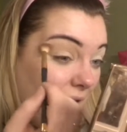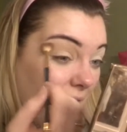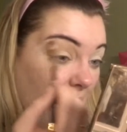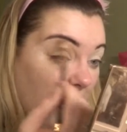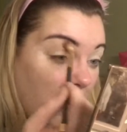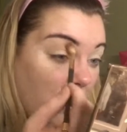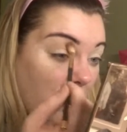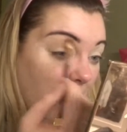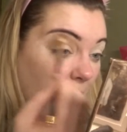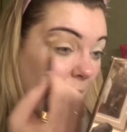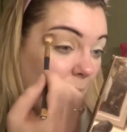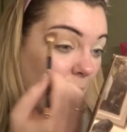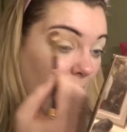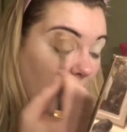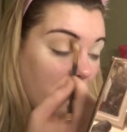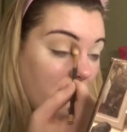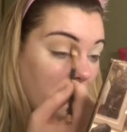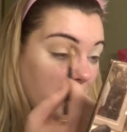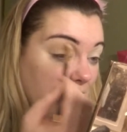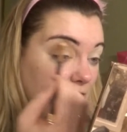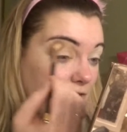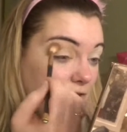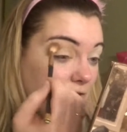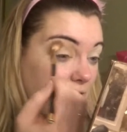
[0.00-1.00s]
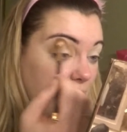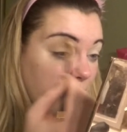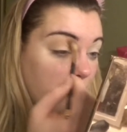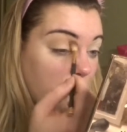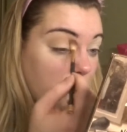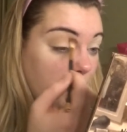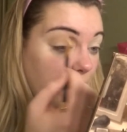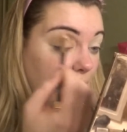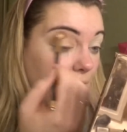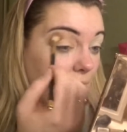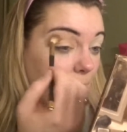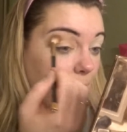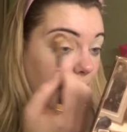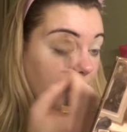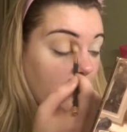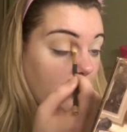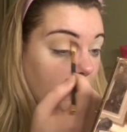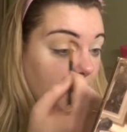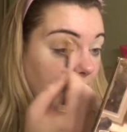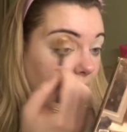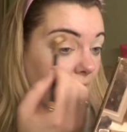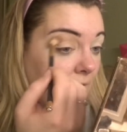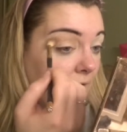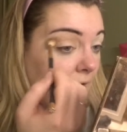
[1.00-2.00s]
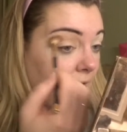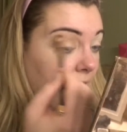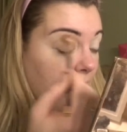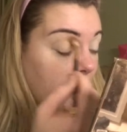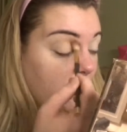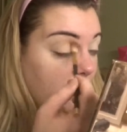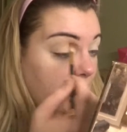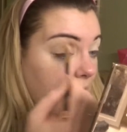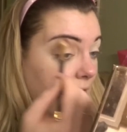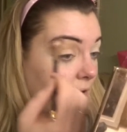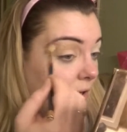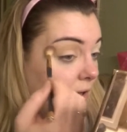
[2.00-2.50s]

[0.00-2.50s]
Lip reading: I've actually really been liking